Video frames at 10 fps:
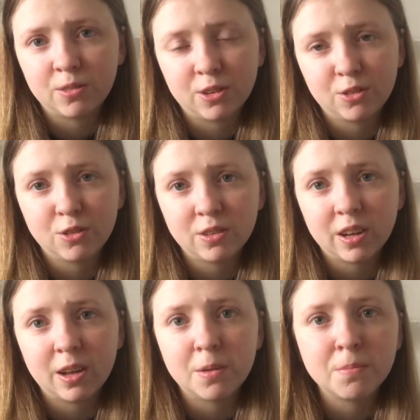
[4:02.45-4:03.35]
Notre
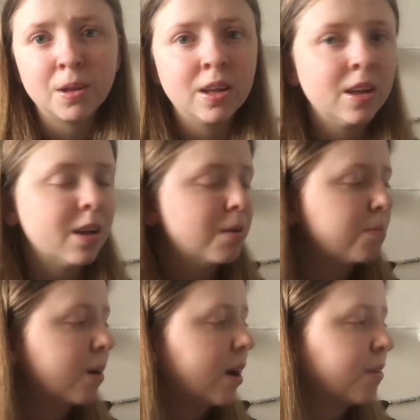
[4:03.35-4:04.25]
Dame
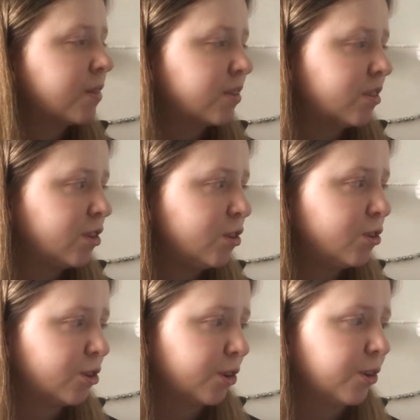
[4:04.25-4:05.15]
by Victor
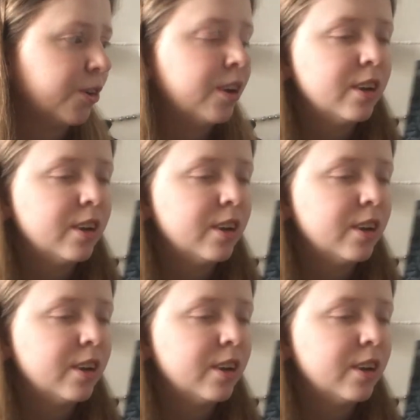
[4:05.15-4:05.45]
Hugo.